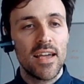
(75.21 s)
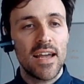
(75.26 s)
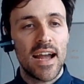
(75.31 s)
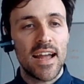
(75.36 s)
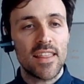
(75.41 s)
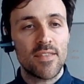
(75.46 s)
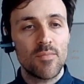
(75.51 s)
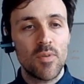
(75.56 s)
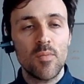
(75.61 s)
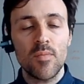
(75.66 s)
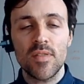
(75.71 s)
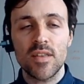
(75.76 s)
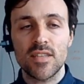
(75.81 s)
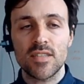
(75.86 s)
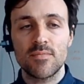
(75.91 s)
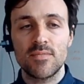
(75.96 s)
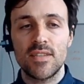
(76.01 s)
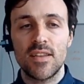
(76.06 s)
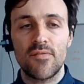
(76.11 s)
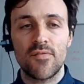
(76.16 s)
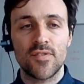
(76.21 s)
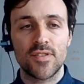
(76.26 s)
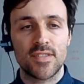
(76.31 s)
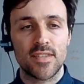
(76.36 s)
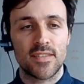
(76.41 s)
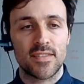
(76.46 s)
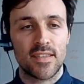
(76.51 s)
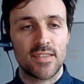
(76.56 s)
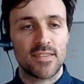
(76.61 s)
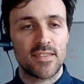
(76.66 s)
At the moment there's some
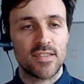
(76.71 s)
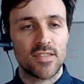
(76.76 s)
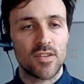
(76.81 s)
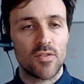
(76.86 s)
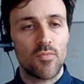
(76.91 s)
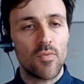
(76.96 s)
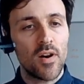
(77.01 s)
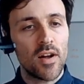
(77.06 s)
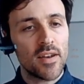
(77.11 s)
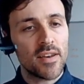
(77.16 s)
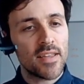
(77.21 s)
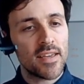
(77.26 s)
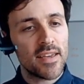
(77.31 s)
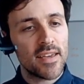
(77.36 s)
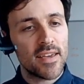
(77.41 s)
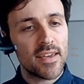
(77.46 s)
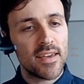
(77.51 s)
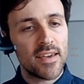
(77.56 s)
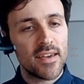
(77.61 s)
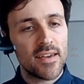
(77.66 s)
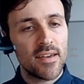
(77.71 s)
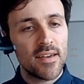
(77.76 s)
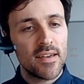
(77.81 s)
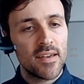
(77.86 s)
differences. There's theta 1 here,